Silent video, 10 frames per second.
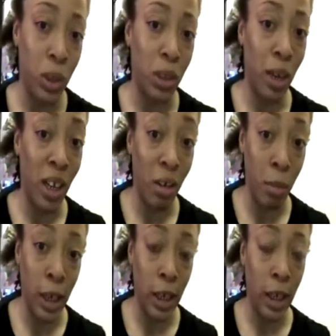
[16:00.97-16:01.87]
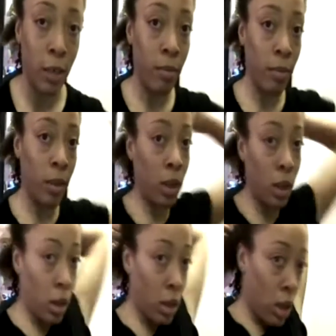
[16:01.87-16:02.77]
To me, they're medium.
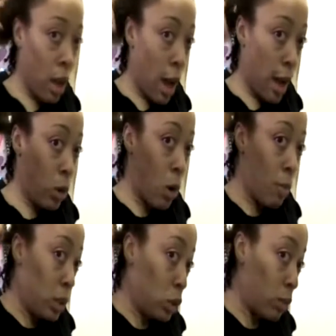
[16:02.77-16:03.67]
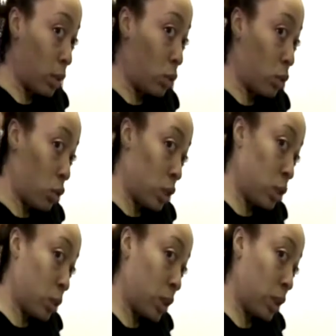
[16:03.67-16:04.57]
I normally do my 2-strand
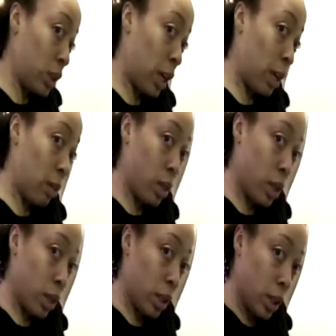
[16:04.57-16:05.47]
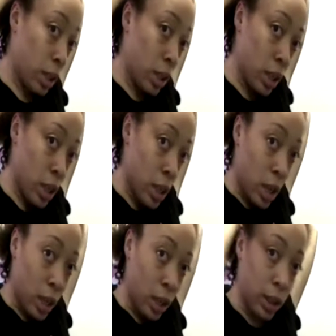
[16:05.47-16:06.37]
twist the same
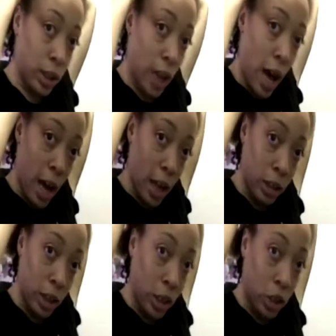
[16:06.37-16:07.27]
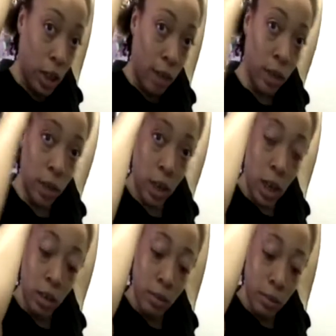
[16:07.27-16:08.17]
size each and every
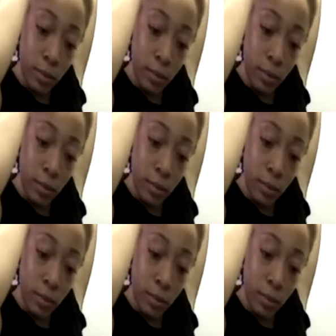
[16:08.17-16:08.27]
time.